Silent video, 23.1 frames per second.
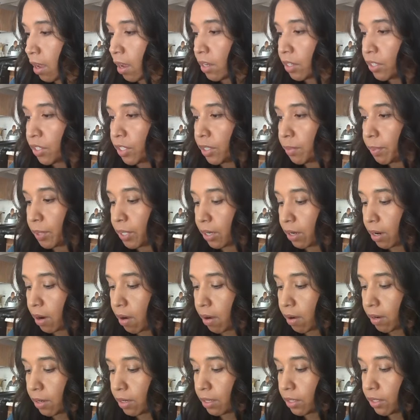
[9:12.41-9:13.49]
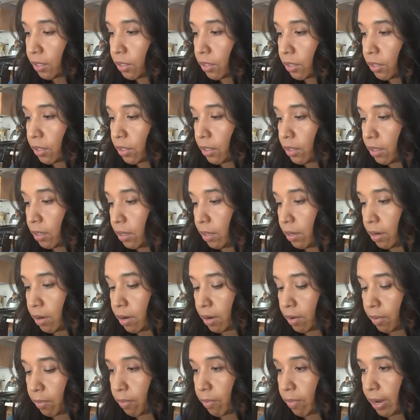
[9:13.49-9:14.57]
I'll just put it all under
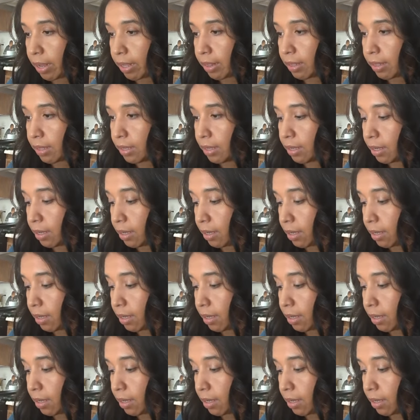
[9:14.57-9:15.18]
rent.